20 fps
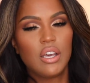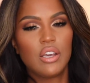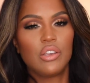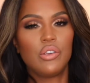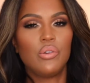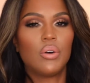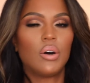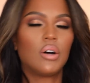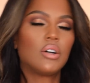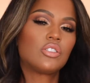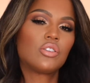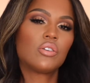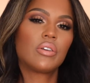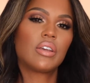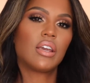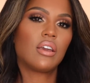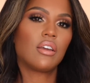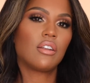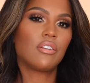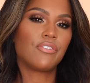You also
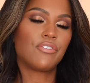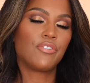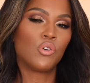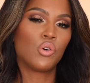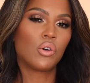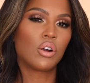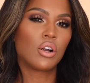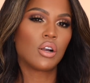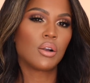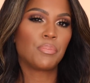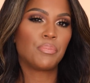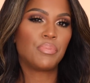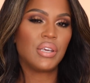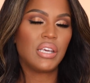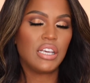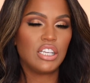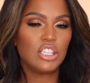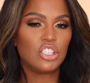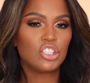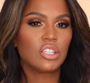get 4
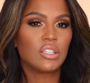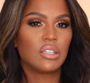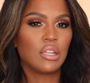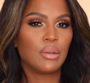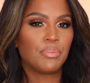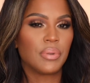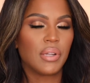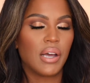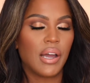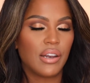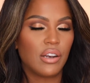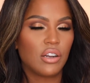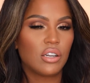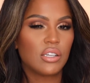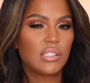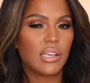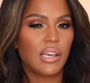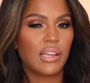peach lip liners,